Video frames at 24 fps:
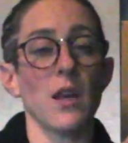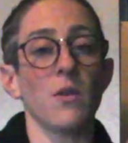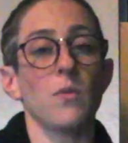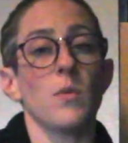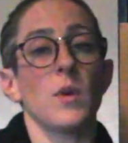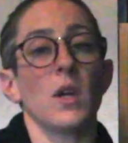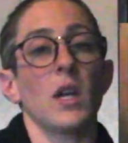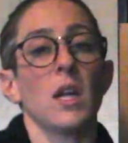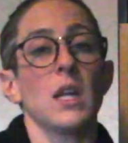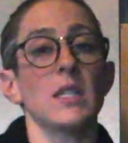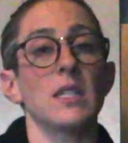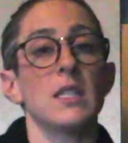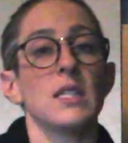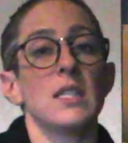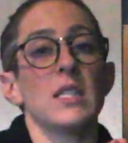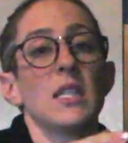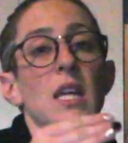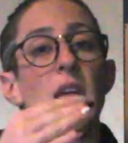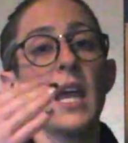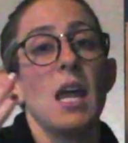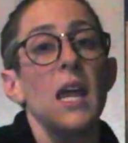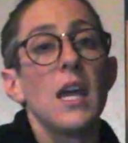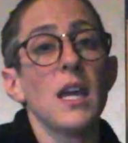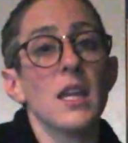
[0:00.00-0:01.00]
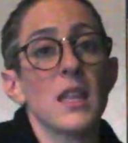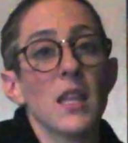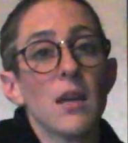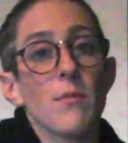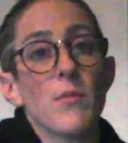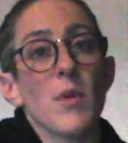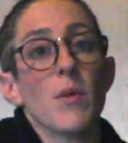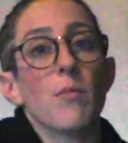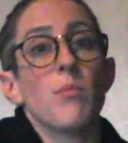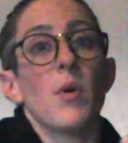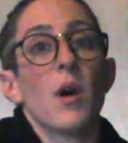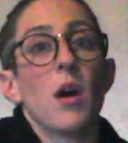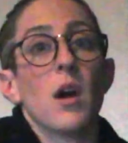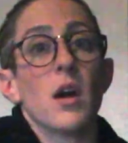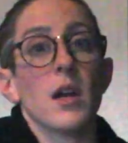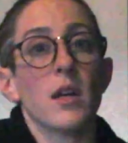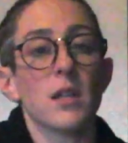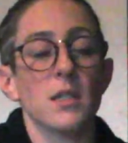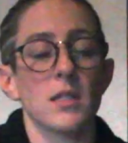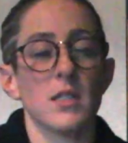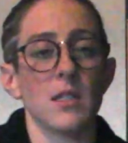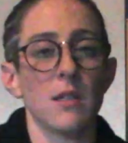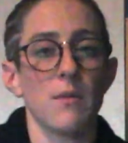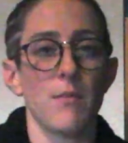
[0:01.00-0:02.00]
and we're going to take them
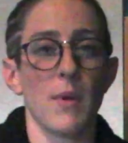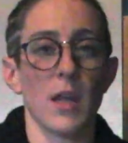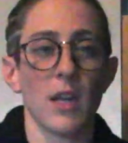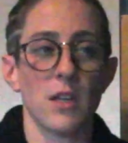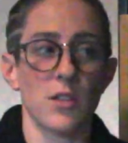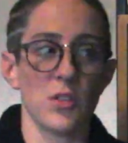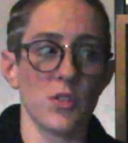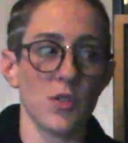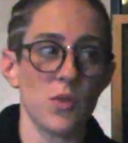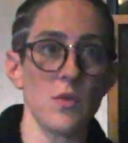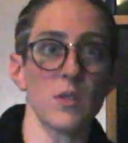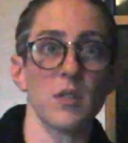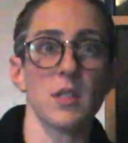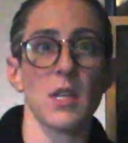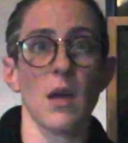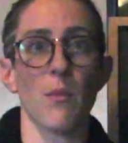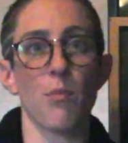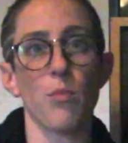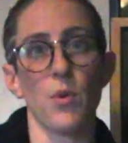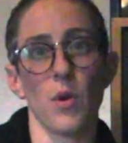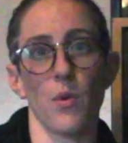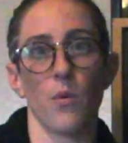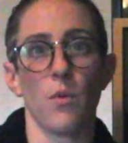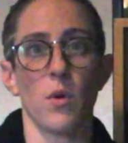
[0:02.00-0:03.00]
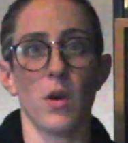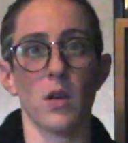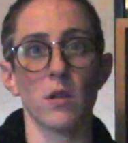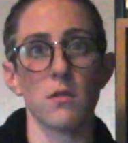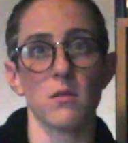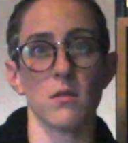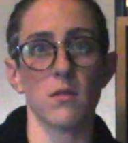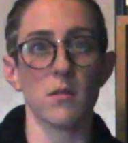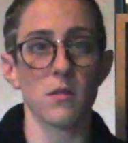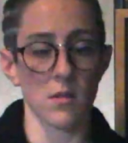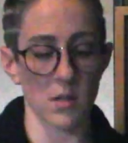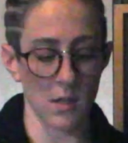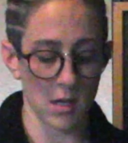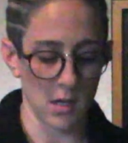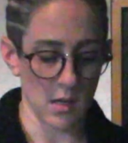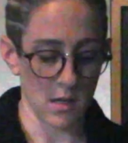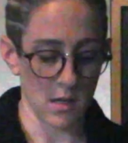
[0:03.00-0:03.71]
apart to make 2 separate words.